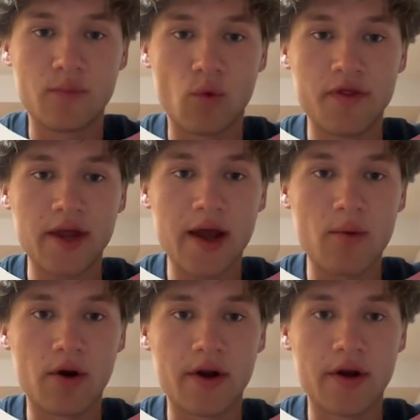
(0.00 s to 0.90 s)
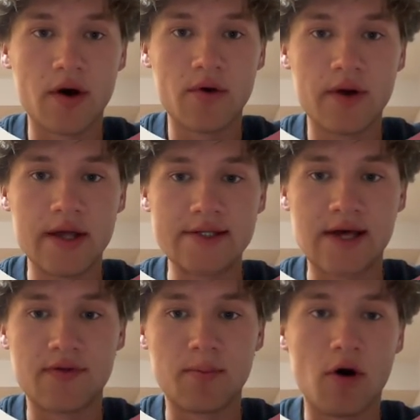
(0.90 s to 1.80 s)
One thing I want to note is
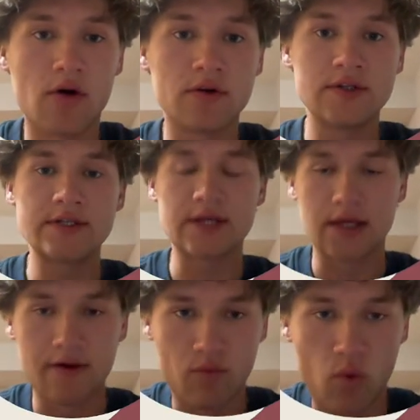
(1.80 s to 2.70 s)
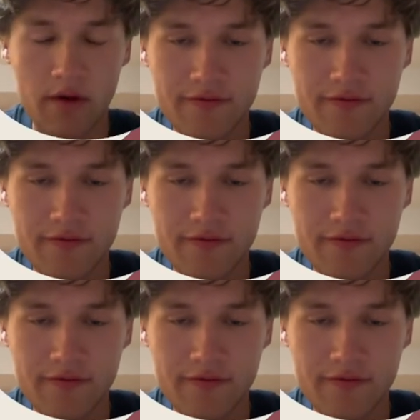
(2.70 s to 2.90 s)
that the model doesn't give one